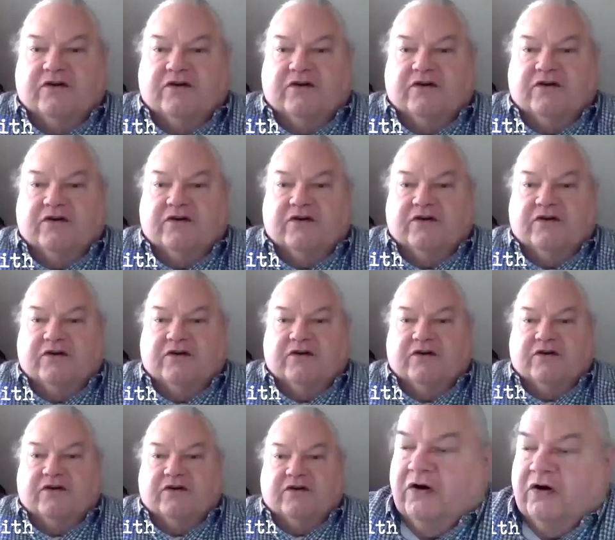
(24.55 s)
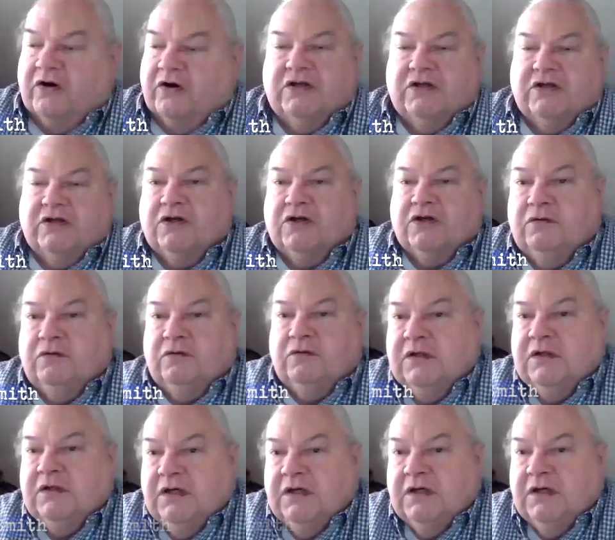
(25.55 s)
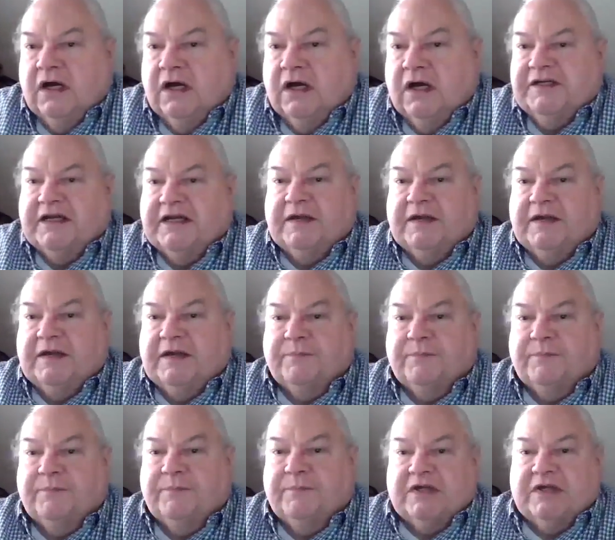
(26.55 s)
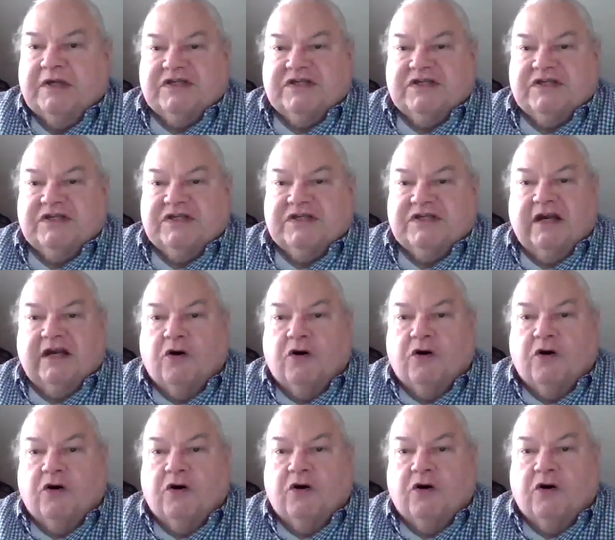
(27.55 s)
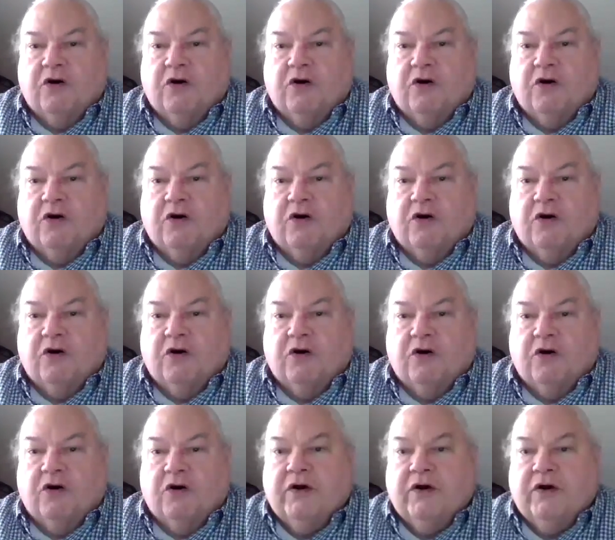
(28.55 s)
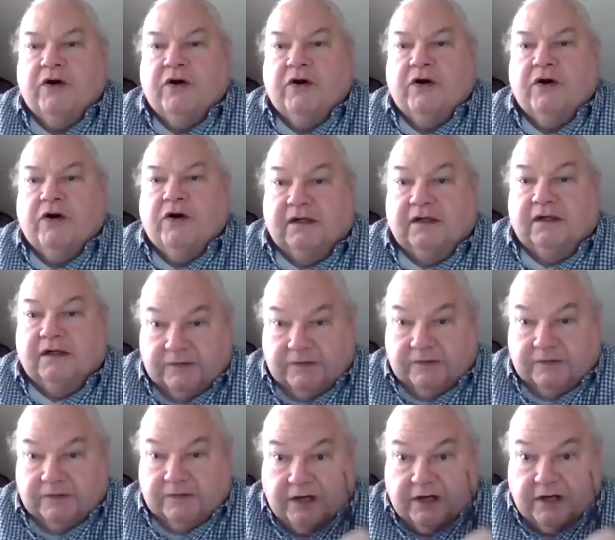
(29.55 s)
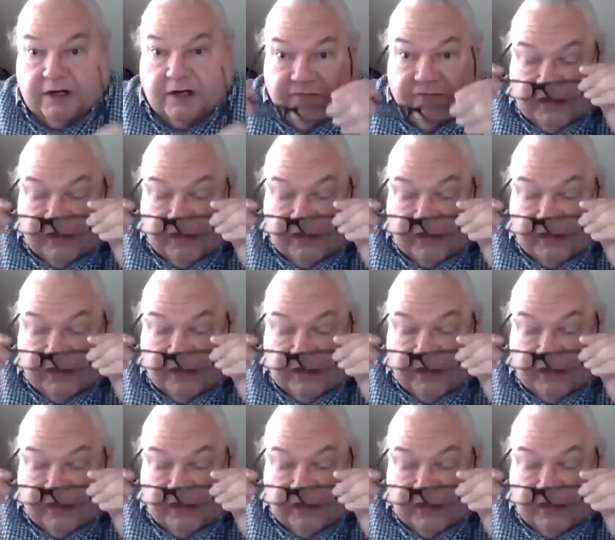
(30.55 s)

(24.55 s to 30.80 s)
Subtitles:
And thank you, Paul, for all you do to keep this thing going, for the,